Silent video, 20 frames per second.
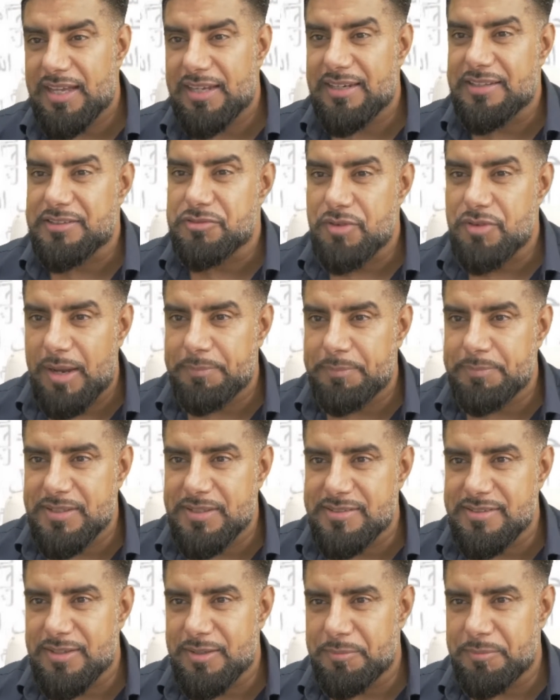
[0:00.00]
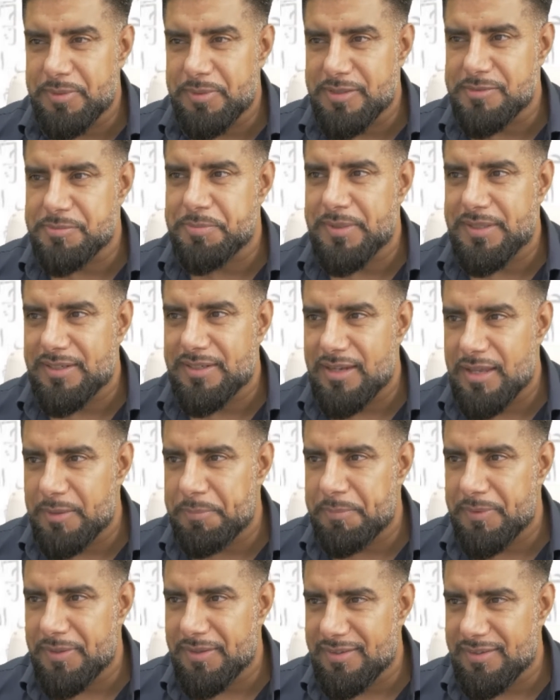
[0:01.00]
Let's wrap this up. It's been
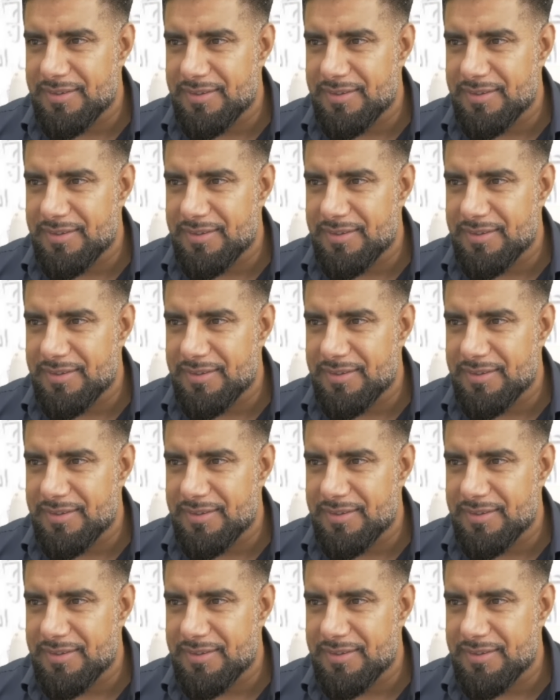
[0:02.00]
epic,